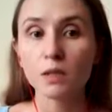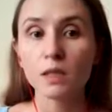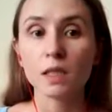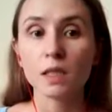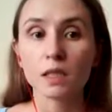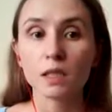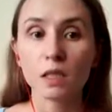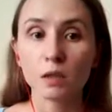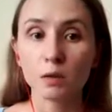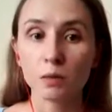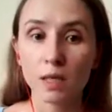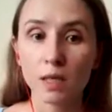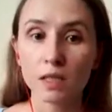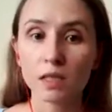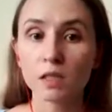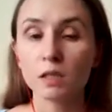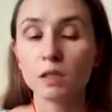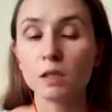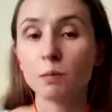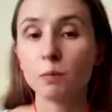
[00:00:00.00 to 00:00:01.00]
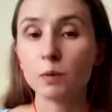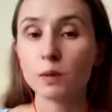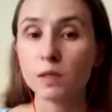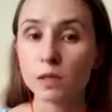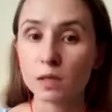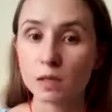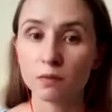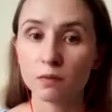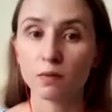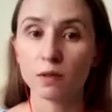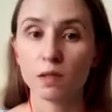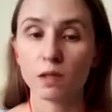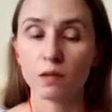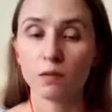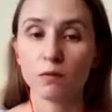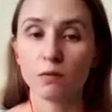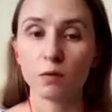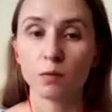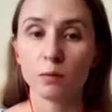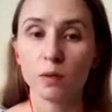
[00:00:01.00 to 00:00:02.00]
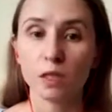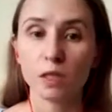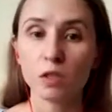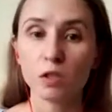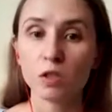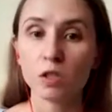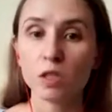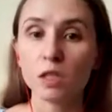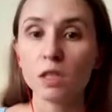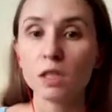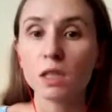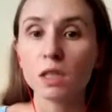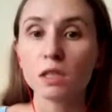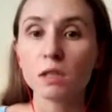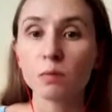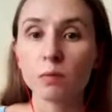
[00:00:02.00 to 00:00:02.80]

and correction specific information is